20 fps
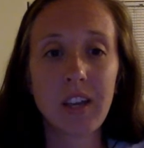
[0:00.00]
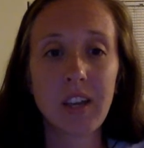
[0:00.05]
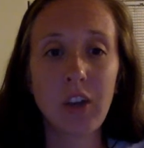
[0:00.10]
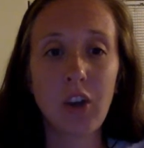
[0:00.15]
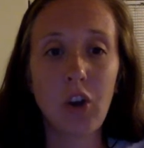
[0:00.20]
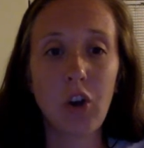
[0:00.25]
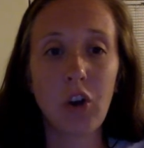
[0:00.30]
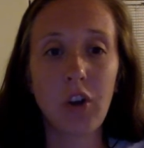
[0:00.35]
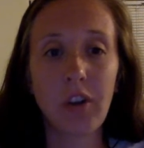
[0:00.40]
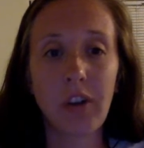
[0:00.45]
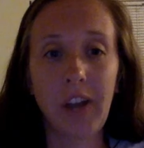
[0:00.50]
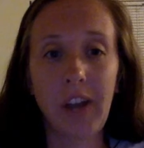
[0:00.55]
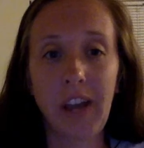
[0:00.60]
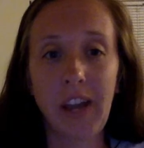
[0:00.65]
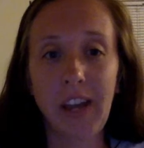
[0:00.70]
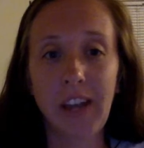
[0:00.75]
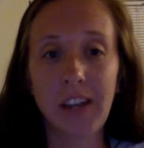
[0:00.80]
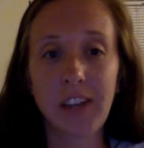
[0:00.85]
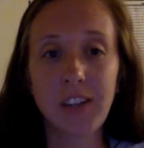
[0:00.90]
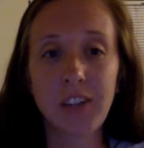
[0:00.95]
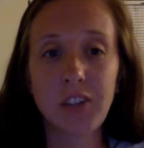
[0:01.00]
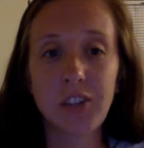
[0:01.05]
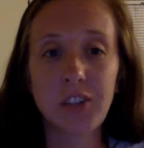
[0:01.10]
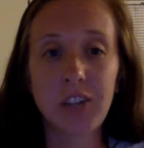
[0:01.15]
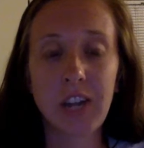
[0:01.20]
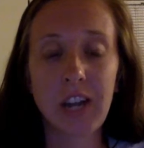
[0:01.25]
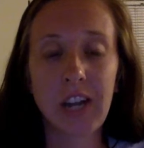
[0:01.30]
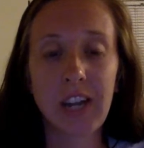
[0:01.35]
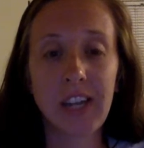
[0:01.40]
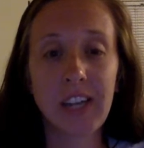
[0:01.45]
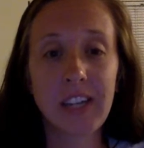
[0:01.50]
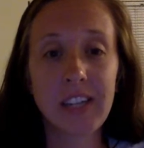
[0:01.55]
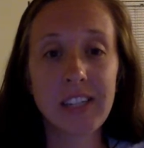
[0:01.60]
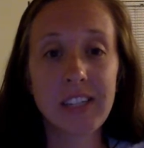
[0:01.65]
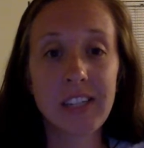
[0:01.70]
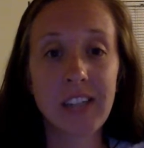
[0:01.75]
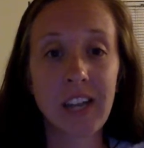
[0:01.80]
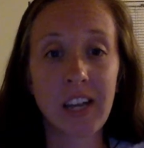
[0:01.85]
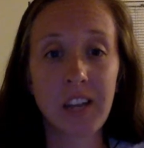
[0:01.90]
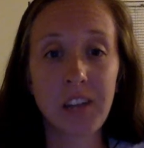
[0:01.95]
called Age, Dying,
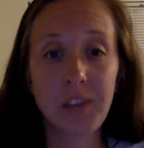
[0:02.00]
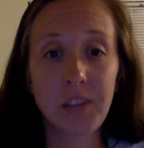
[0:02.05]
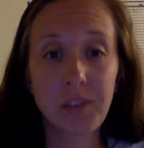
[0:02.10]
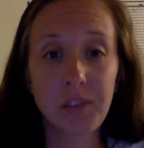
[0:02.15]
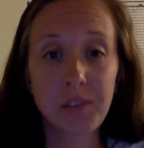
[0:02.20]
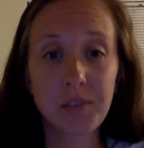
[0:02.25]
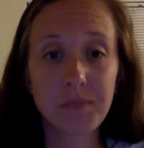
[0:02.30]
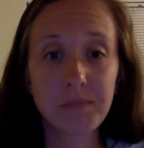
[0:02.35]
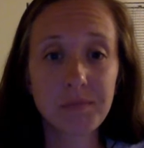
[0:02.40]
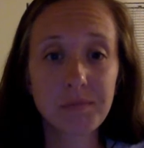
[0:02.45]
and Death.